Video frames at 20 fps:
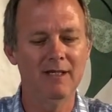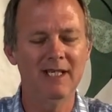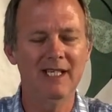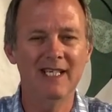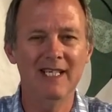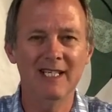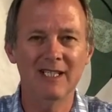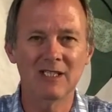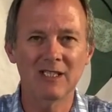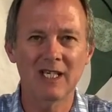
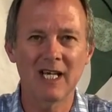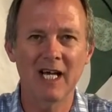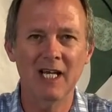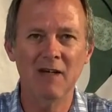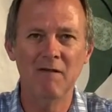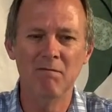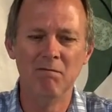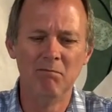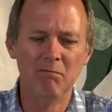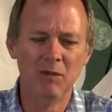It's kind
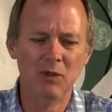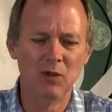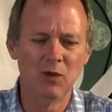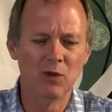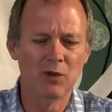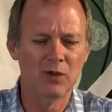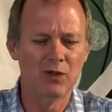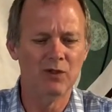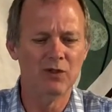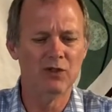of
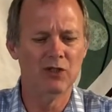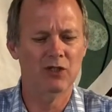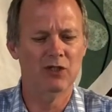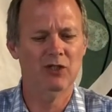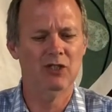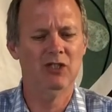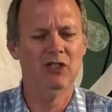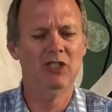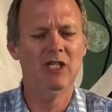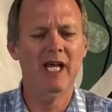more than
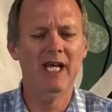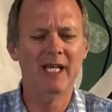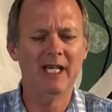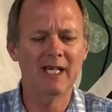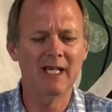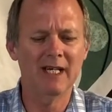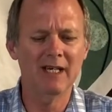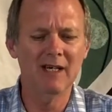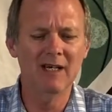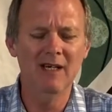just
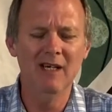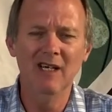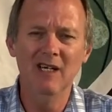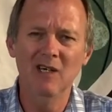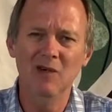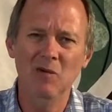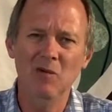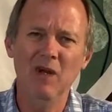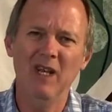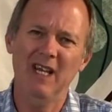saying,
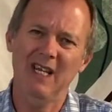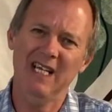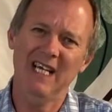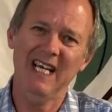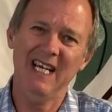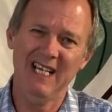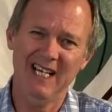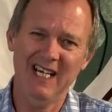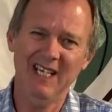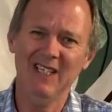"Well,
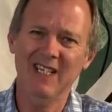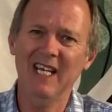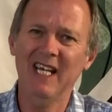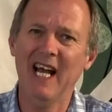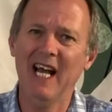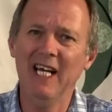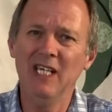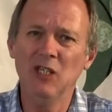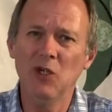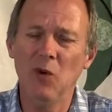I think
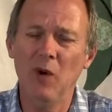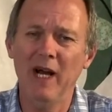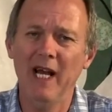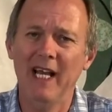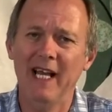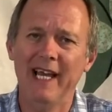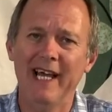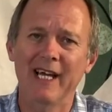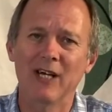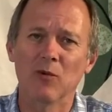I'd quite
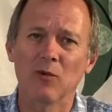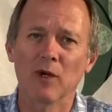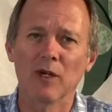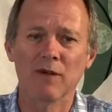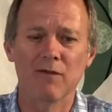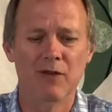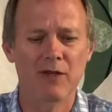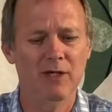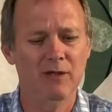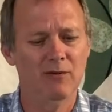like one
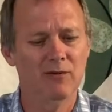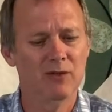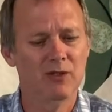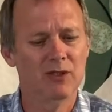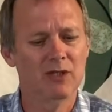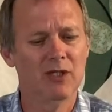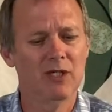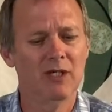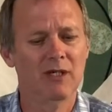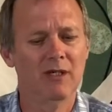of
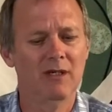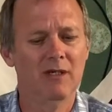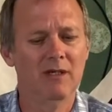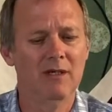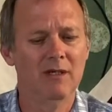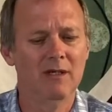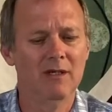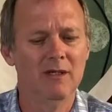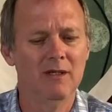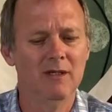those."
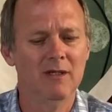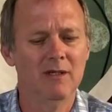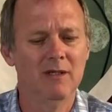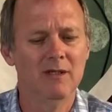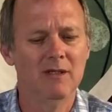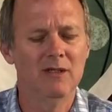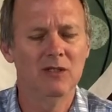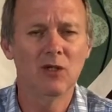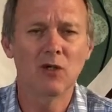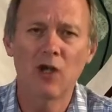
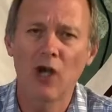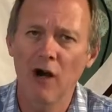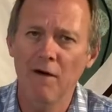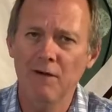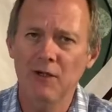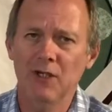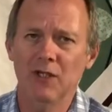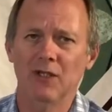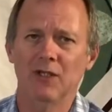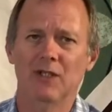So
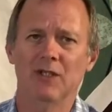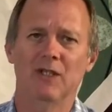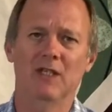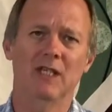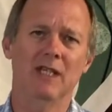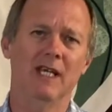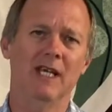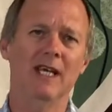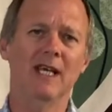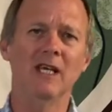covet
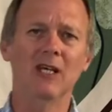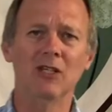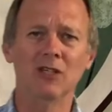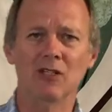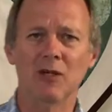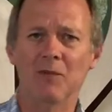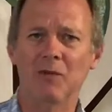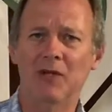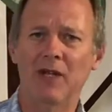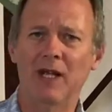
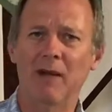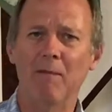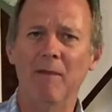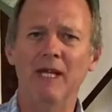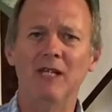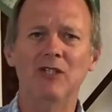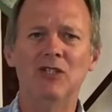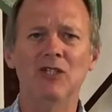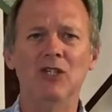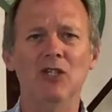something
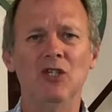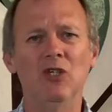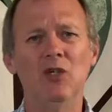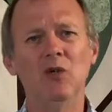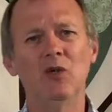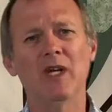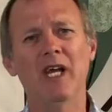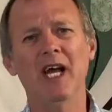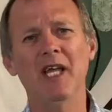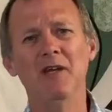means that you
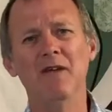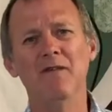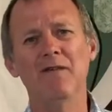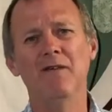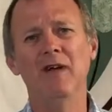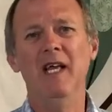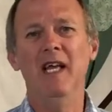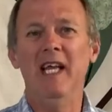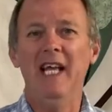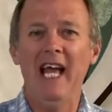kind of
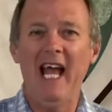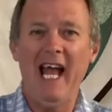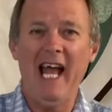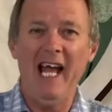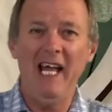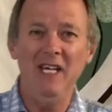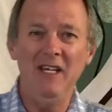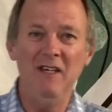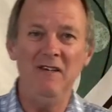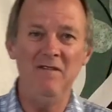
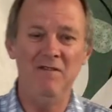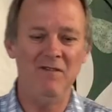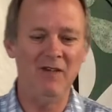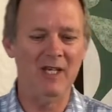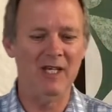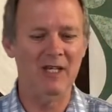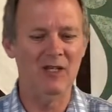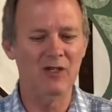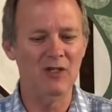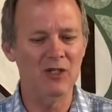
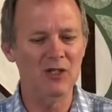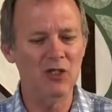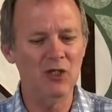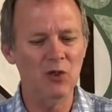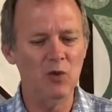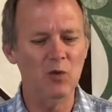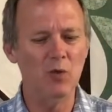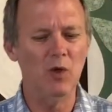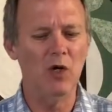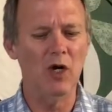envy, that
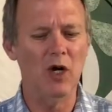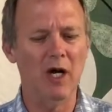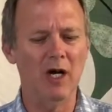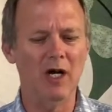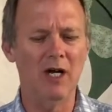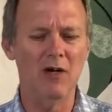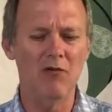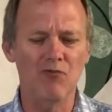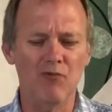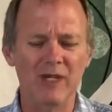you
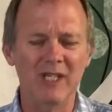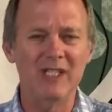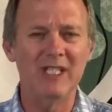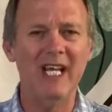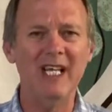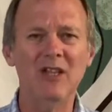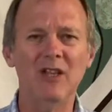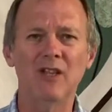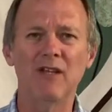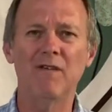
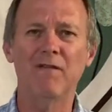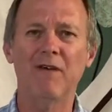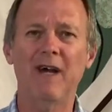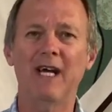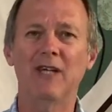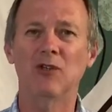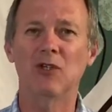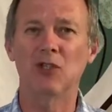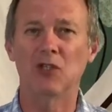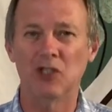resent the
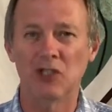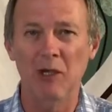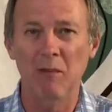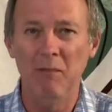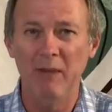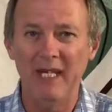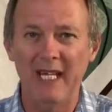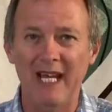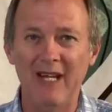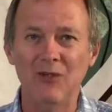fact that
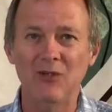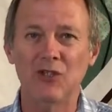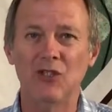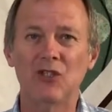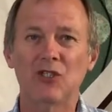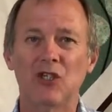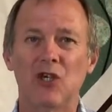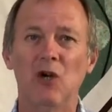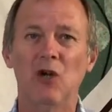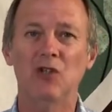somebody else has
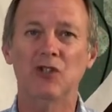got